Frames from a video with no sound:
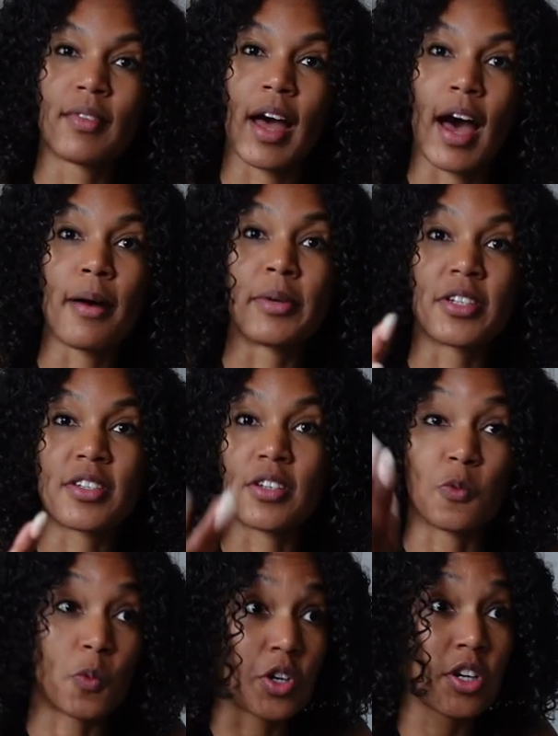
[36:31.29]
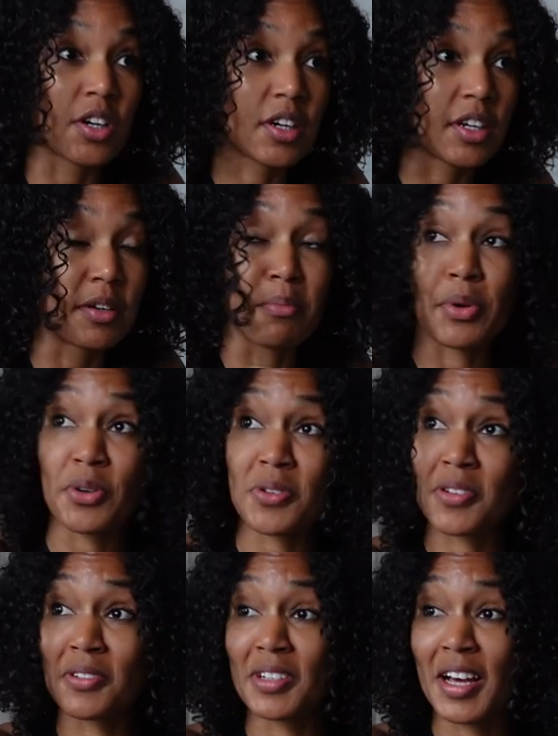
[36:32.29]
habits in work, in
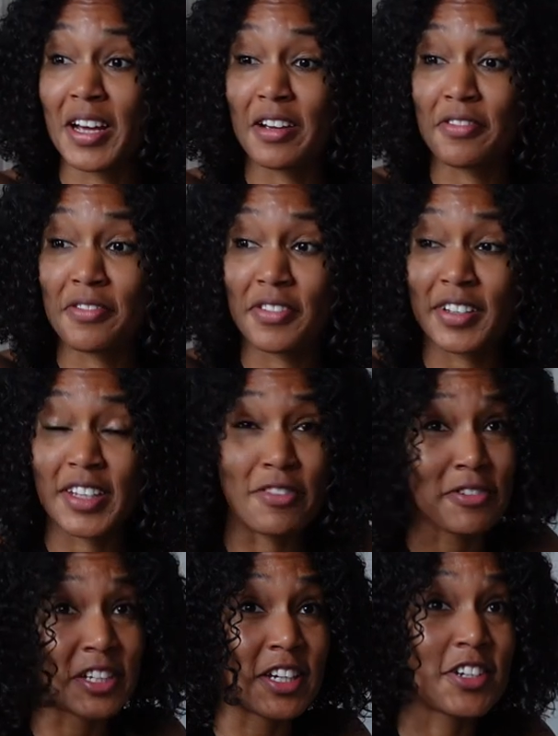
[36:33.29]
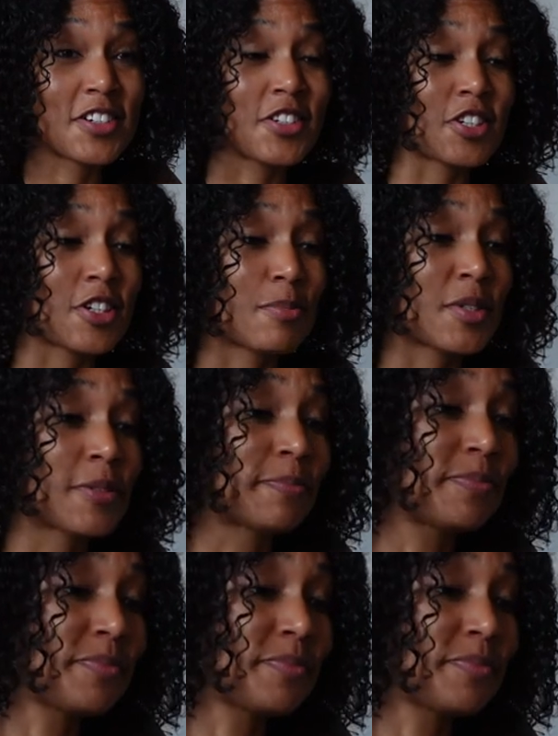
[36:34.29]
personal life, in relationships.